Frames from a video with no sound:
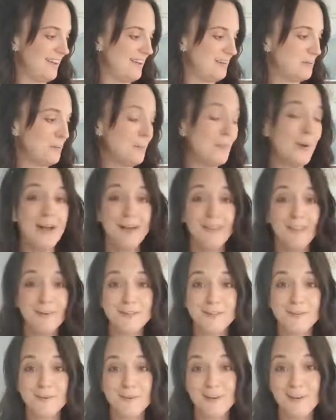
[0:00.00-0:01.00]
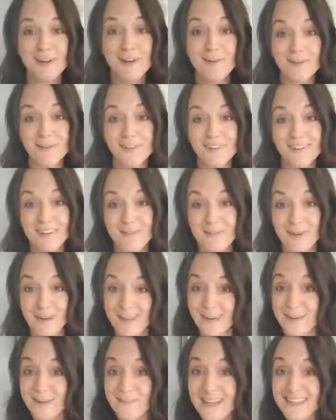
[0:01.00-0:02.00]
why they're so incredible and why
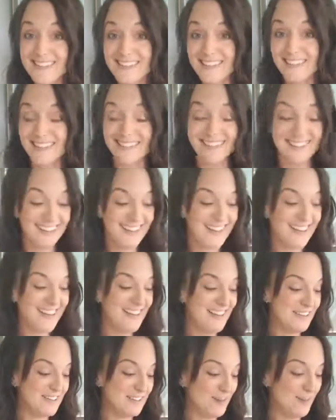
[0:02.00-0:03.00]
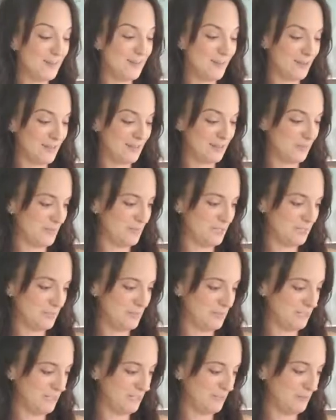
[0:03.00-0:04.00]
they're amazing. So first, what should we
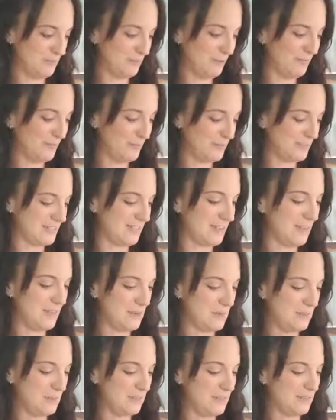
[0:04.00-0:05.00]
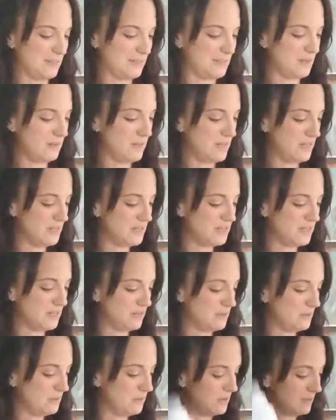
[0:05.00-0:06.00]
talk about first? Let's go
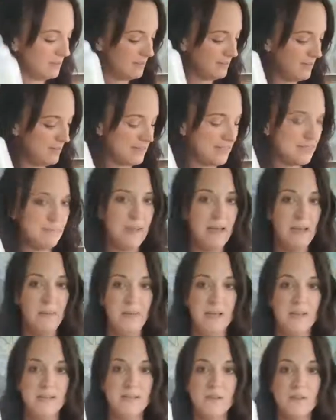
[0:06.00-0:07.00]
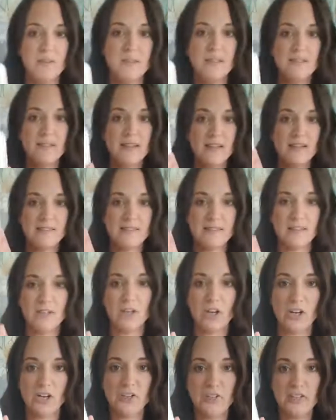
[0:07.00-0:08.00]
into this baby. So this is the
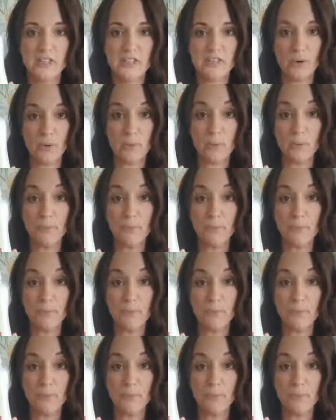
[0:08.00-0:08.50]
laundry soap.